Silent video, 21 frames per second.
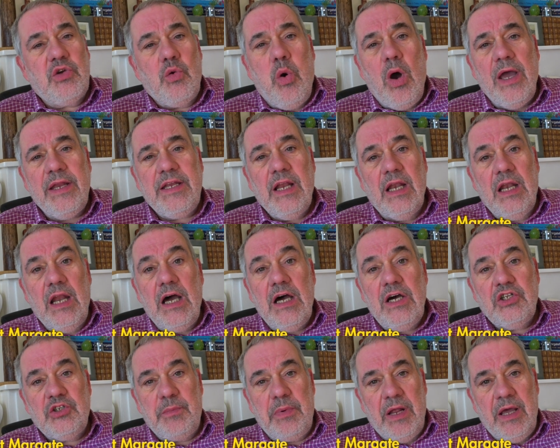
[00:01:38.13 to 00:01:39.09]
quite a
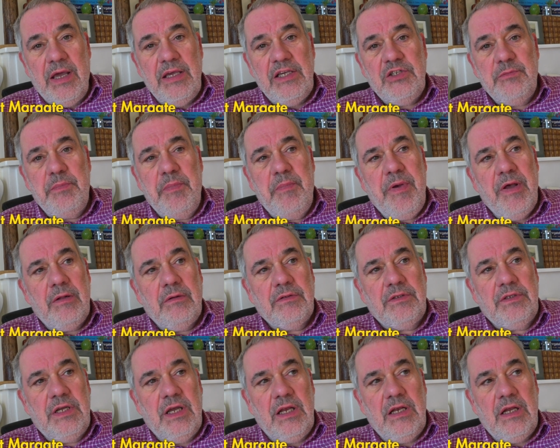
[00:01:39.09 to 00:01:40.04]
large place,
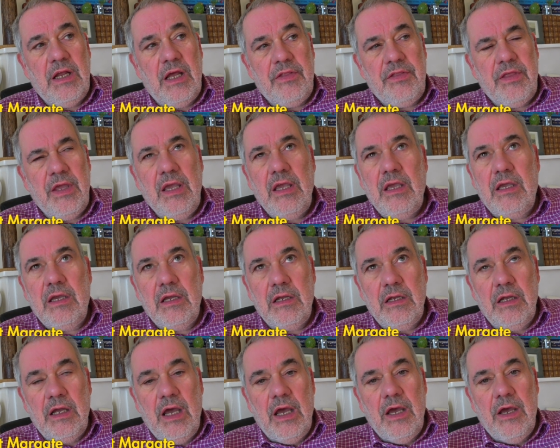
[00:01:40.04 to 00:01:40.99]
built in, I think,
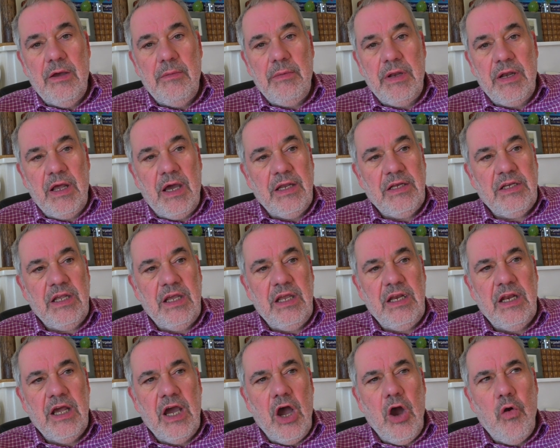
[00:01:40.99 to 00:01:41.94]

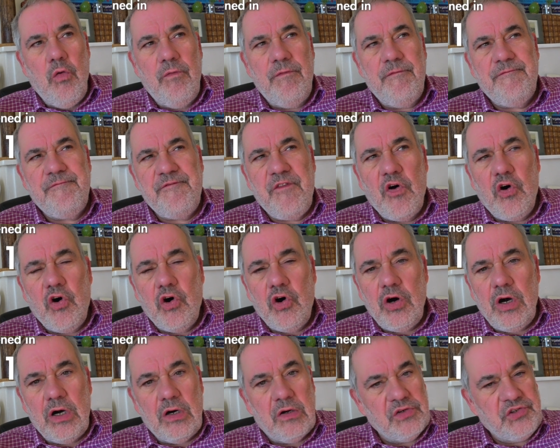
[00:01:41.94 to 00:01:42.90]

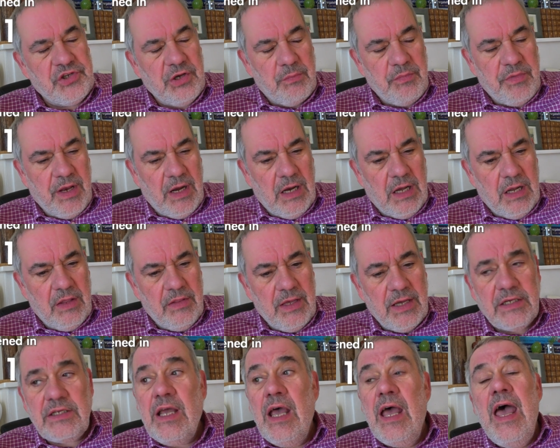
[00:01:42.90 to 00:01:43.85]
1904 or something like
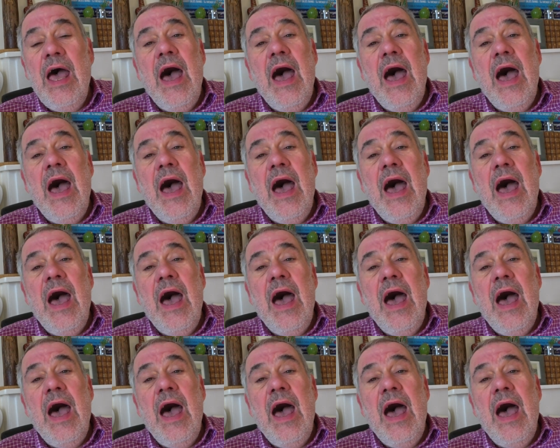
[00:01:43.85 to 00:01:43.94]
that.